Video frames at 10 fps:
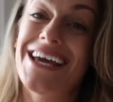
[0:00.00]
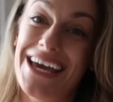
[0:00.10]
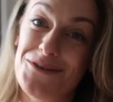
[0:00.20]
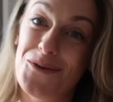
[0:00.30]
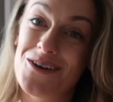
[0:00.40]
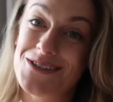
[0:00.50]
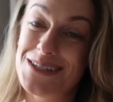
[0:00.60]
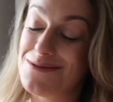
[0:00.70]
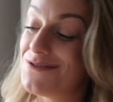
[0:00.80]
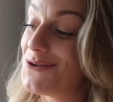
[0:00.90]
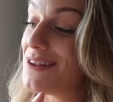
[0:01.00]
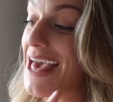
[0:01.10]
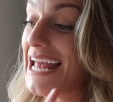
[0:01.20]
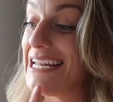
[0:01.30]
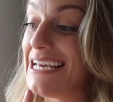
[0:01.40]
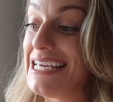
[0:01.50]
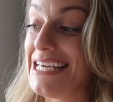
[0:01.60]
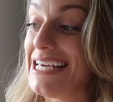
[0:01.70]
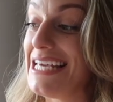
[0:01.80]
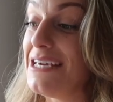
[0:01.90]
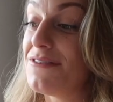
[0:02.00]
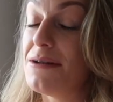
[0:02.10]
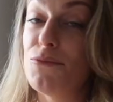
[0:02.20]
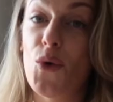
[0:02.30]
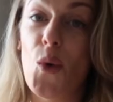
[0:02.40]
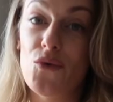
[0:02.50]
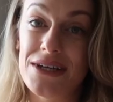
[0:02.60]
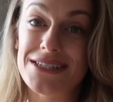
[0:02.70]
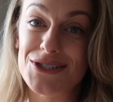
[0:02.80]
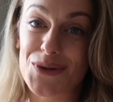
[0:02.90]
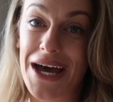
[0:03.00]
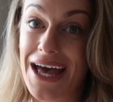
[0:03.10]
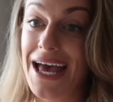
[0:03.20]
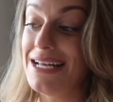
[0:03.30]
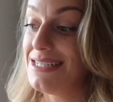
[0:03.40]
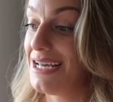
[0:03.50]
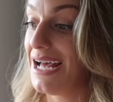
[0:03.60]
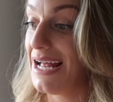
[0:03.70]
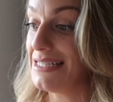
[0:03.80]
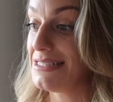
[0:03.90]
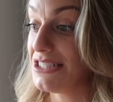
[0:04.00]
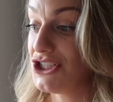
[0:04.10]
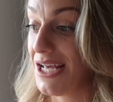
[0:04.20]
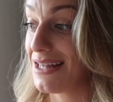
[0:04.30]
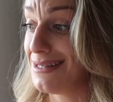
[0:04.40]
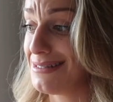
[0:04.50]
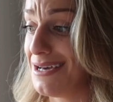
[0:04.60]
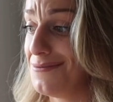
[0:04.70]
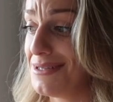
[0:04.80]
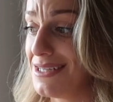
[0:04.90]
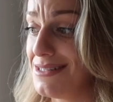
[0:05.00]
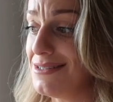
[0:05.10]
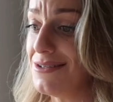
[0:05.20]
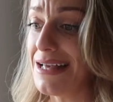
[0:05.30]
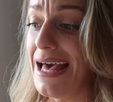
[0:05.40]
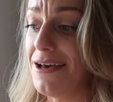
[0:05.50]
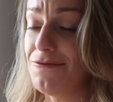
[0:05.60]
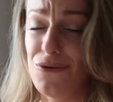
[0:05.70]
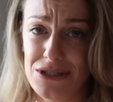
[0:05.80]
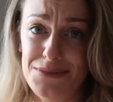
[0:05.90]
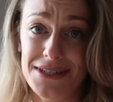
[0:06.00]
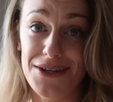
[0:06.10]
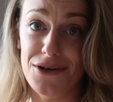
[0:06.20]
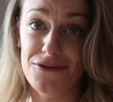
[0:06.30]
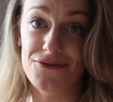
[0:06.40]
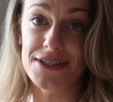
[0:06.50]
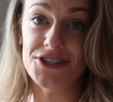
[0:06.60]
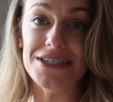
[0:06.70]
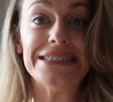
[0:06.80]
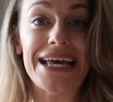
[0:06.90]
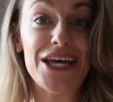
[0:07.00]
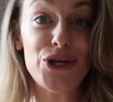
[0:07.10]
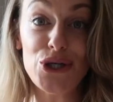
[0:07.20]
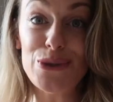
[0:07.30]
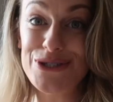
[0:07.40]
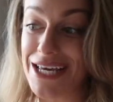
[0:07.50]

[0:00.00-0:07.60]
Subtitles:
if you're watching this before then, even more reason to head and check this out, because you'll get 40% off, which is a huge